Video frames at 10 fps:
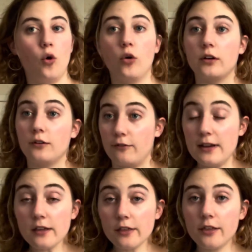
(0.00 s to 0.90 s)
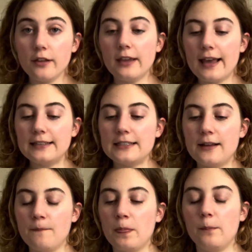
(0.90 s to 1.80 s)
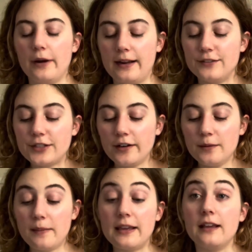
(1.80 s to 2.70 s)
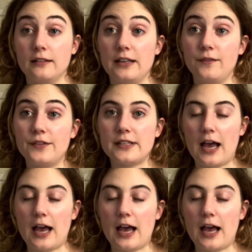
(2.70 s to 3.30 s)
or a wreath yet, but I have started making leaves.